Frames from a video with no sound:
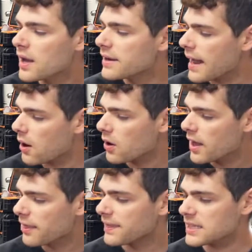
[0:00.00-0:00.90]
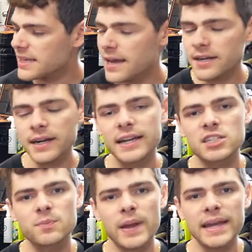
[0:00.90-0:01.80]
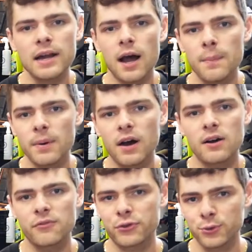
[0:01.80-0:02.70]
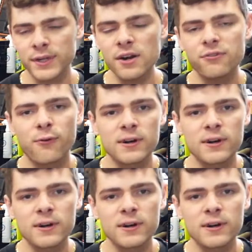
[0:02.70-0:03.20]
Now, this header is made up of 304